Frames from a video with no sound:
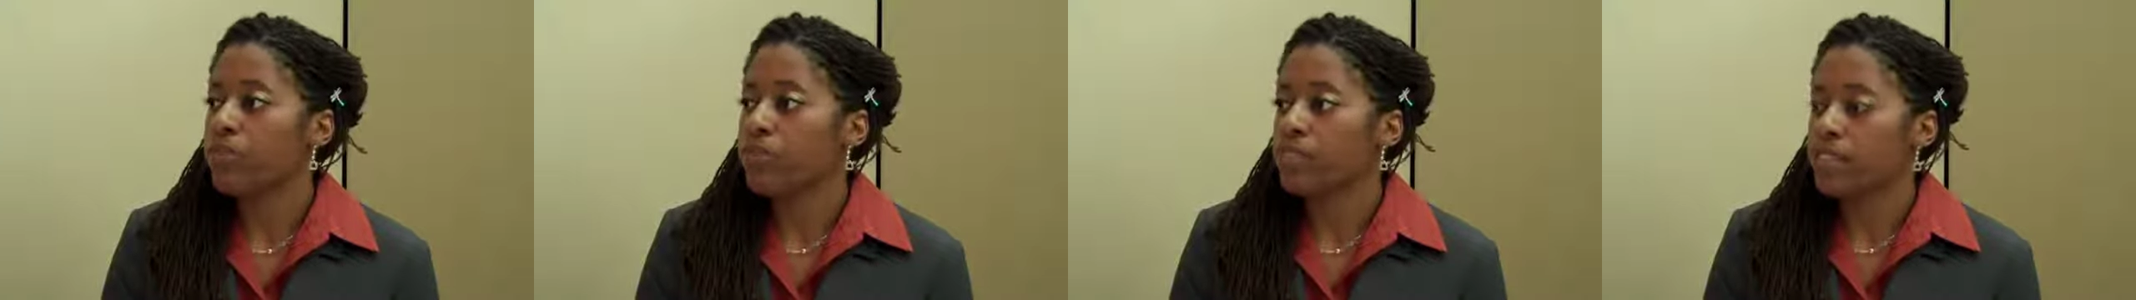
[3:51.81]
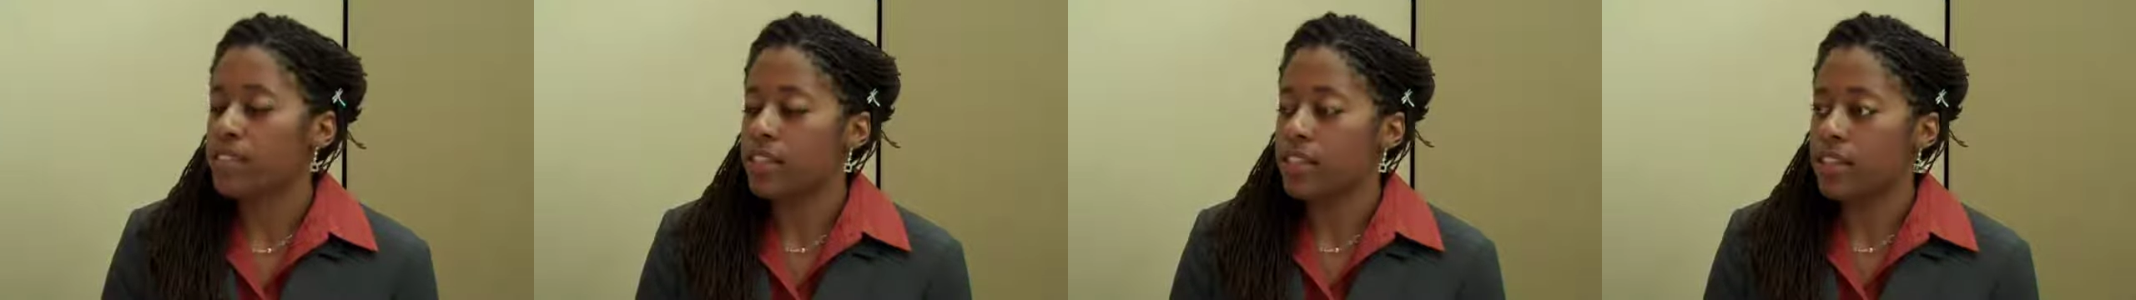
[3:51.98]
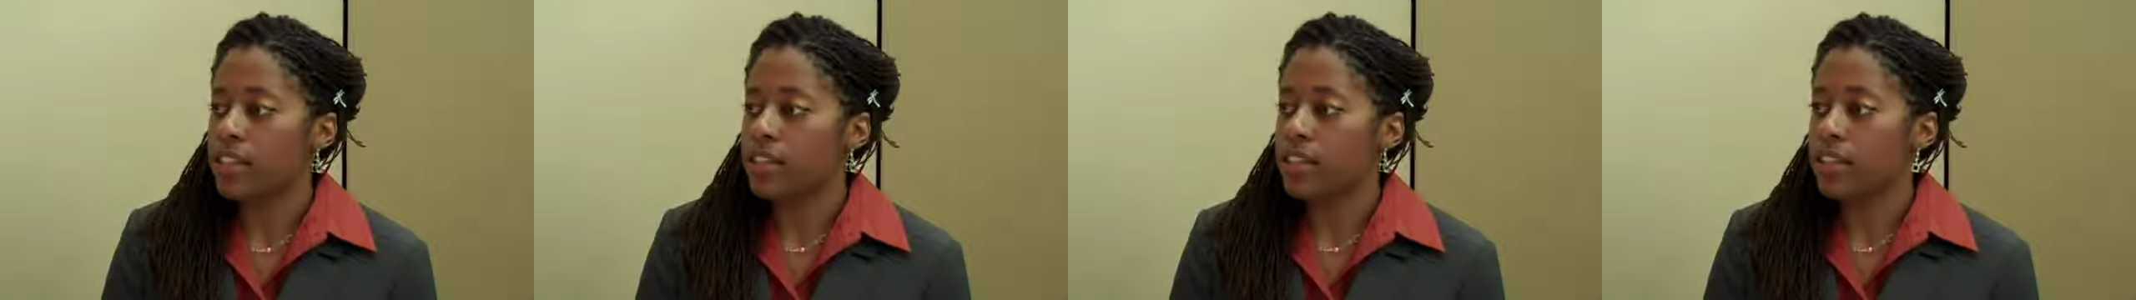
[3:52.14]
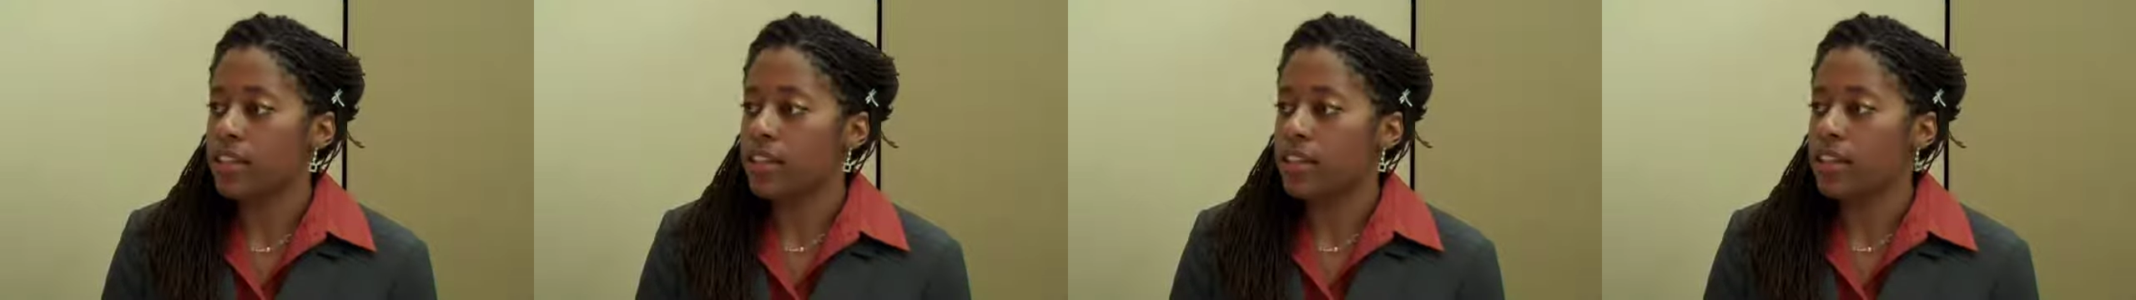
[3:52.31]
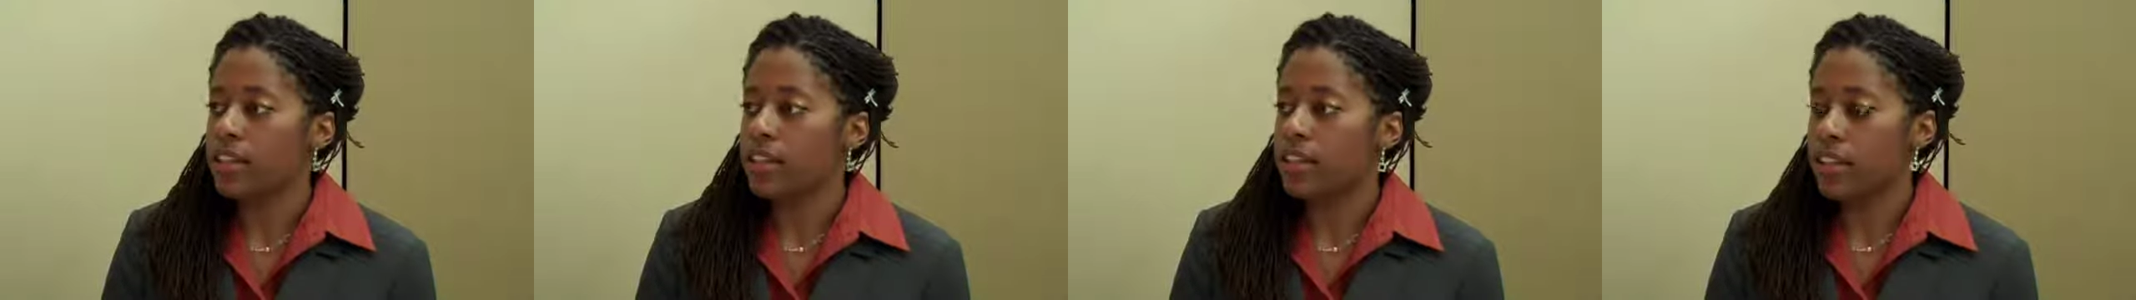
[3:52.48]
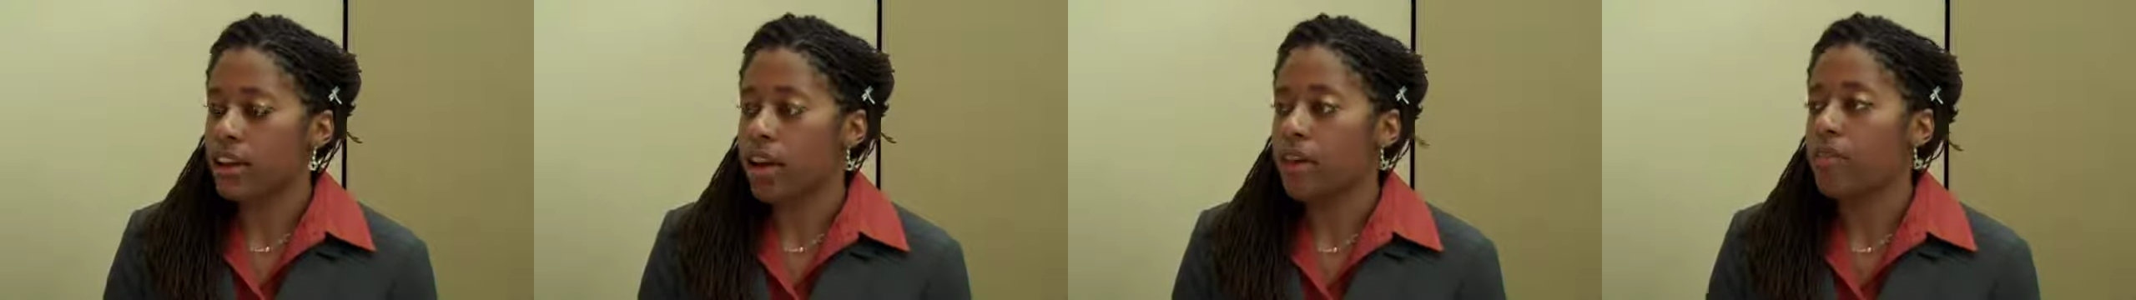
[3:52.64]
work fits
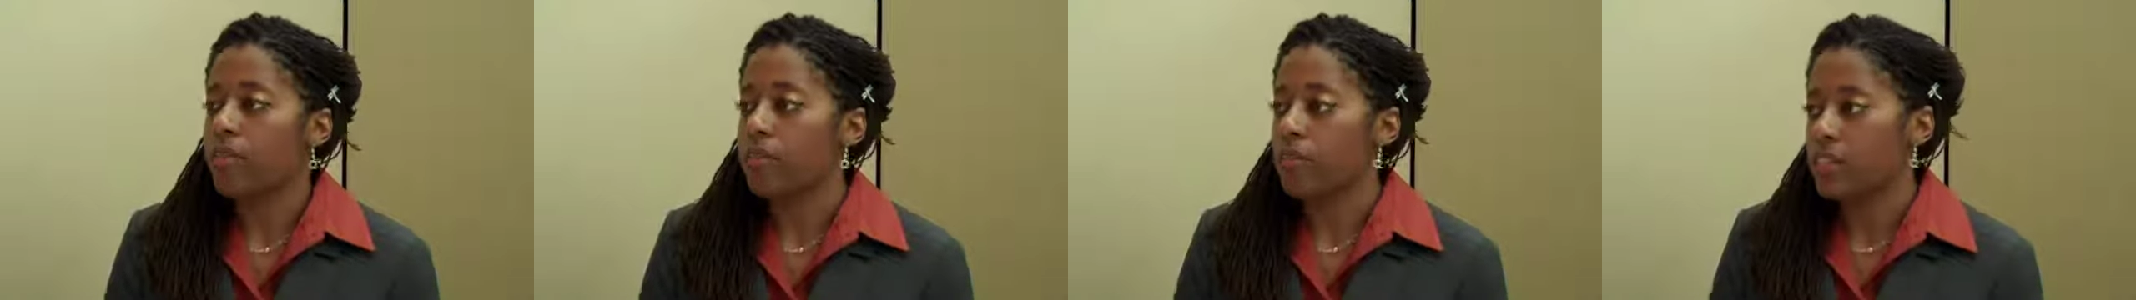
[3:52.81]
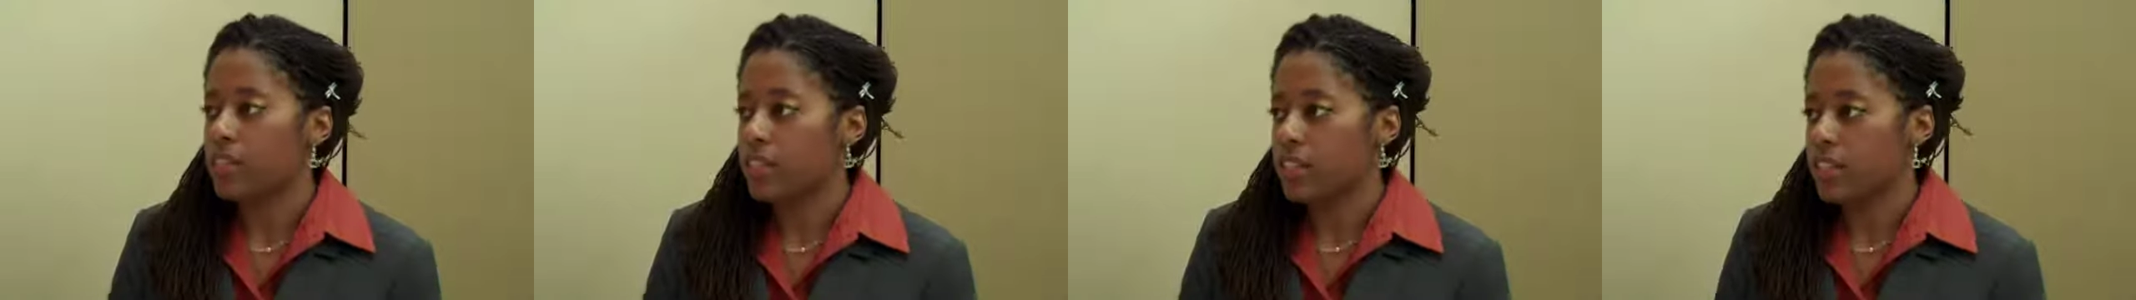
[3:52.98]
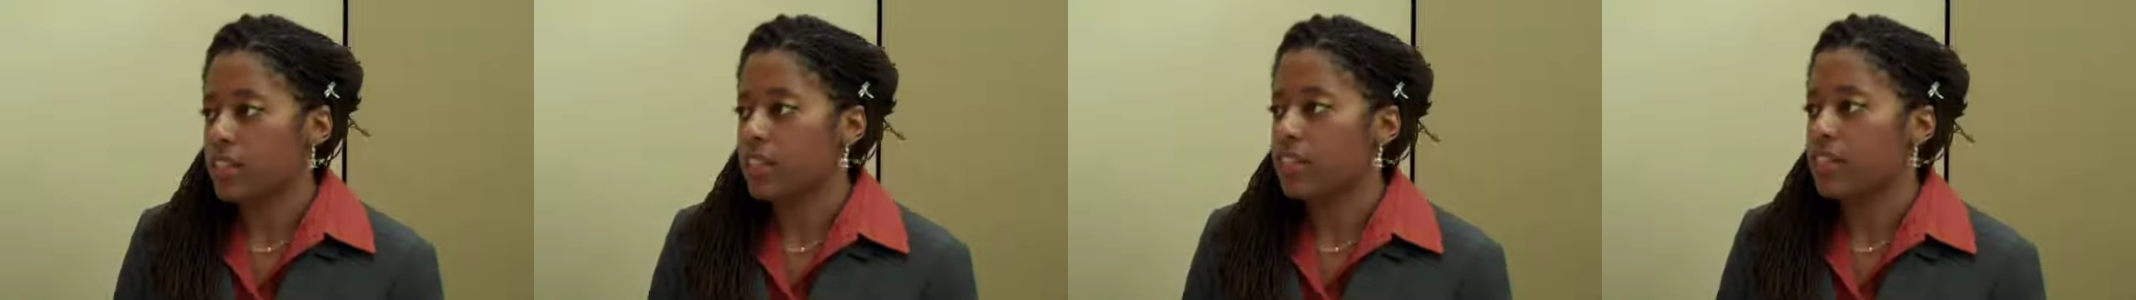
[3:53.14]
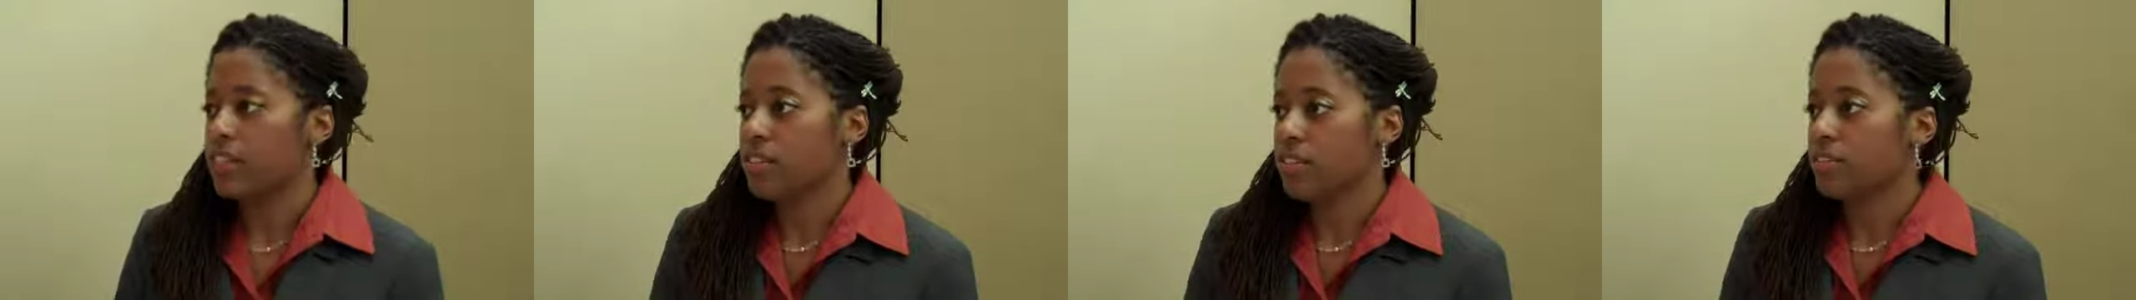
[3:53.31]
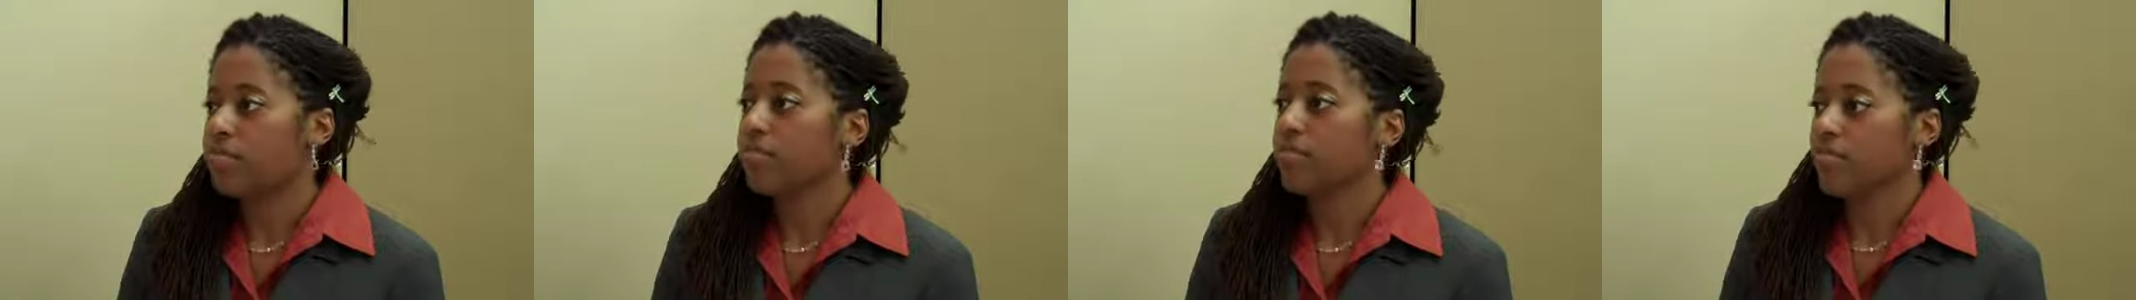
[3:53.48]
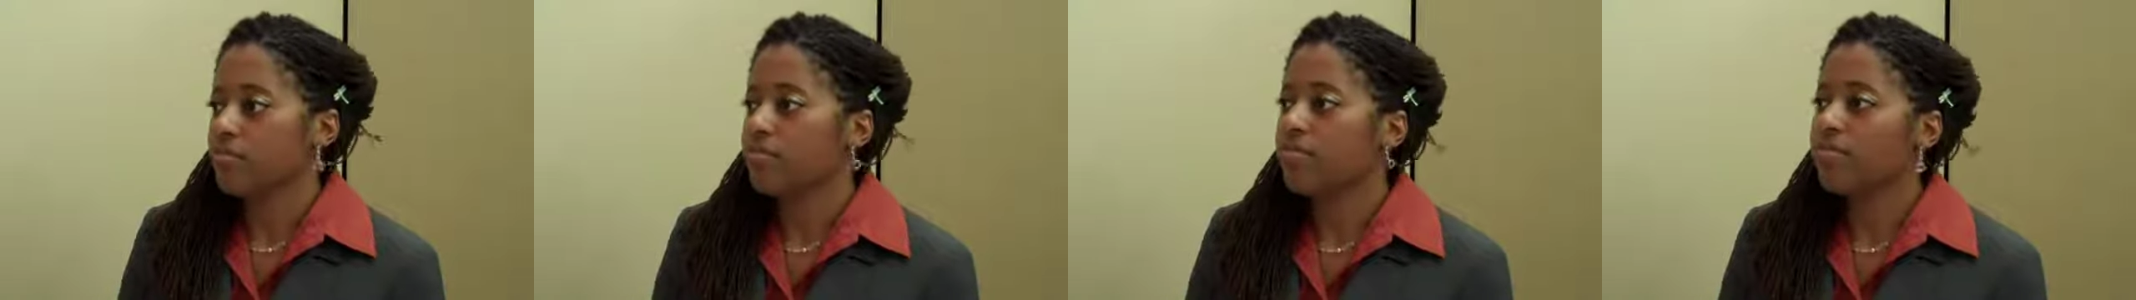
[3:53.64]
in the
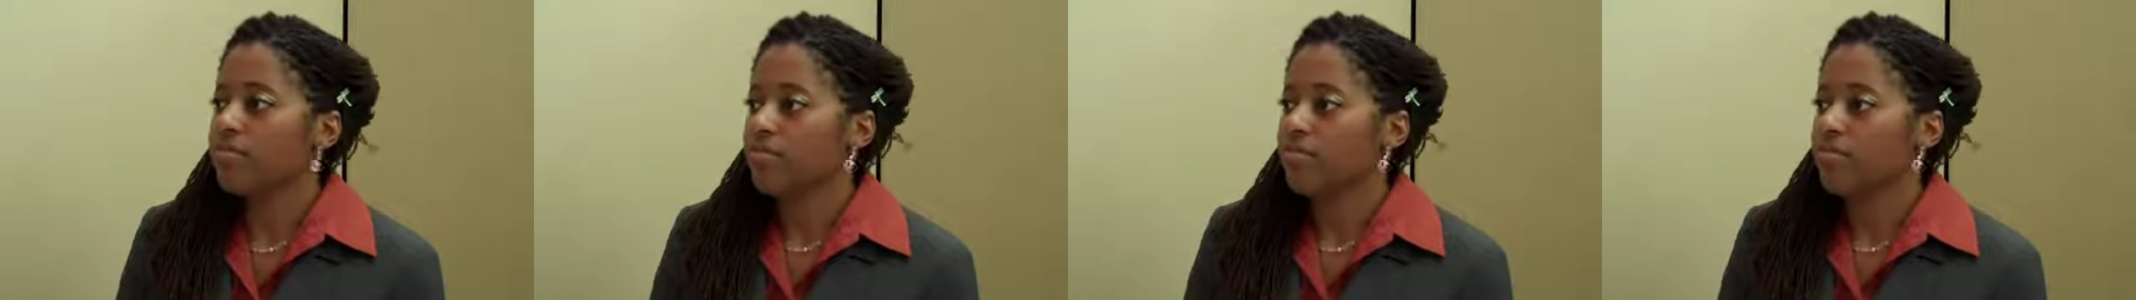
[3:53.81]
conversation.